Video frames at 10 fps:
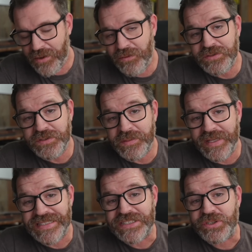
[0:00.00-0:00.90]
which was a
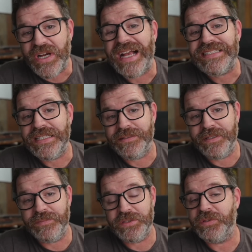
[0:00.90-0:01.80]
bit distracting
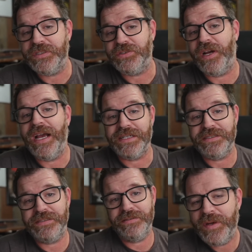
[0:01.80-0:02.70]
in between
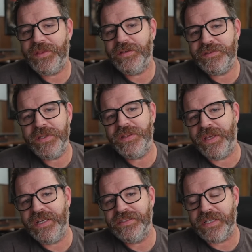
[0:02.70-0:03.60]
tracks. But there's been
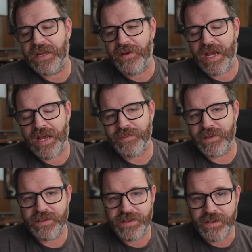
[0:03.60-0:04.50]
things that have
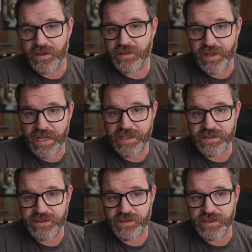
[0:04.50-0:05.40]
happened in other
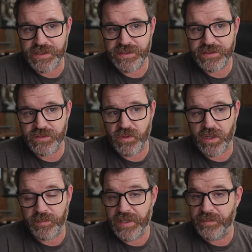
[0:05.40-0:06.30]
industries to
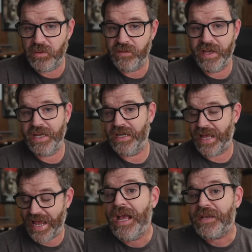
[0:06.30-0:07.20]
where people have hated.
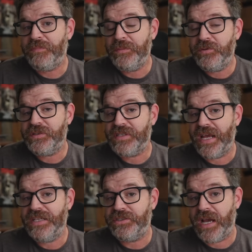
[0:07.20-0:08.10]
Heck, people used to
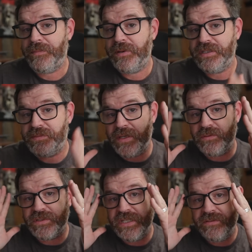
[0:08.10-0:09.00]
hate Japanese made
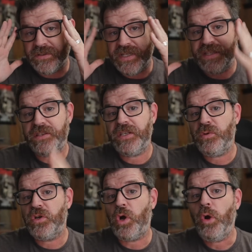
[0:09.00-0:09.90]
receivers. They thought they
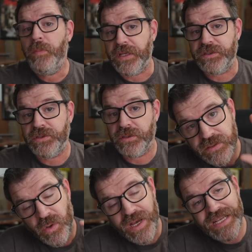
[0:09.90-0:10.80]
were garbage.
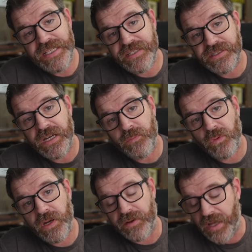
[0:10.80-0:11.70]
So ideas come
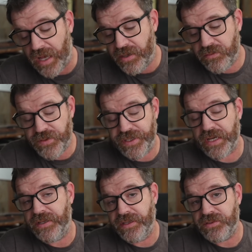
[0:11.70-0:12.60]
around. I don't think
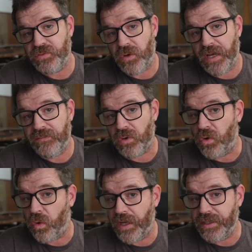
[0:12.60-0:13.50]
ideas will ever
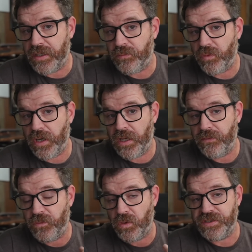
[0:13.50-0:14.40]
quite come
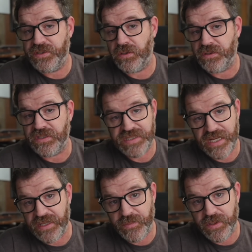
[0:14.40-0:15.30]
around for a certain
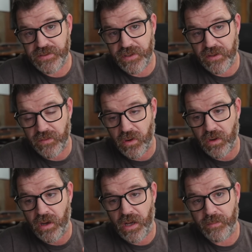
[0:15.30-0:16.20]
segment of our
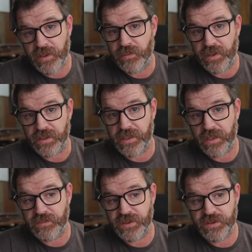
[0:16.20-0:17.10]
hobby when it
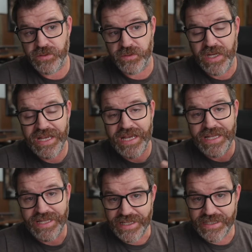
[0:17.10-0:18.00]
comes to
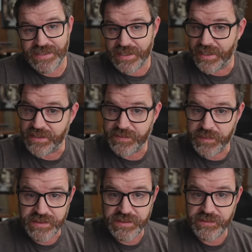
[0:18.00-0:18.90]
less
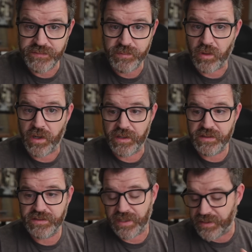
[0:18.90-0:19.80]
expensive
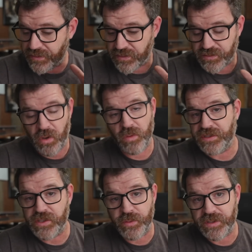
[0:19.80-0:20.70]
products. I think there's
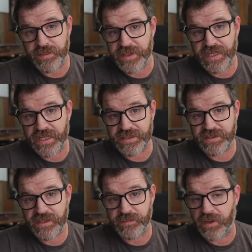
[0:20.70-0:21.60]
always going to be a
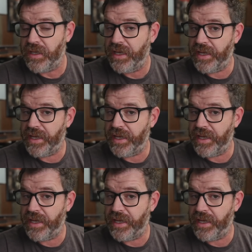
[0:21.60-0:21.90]
stigma.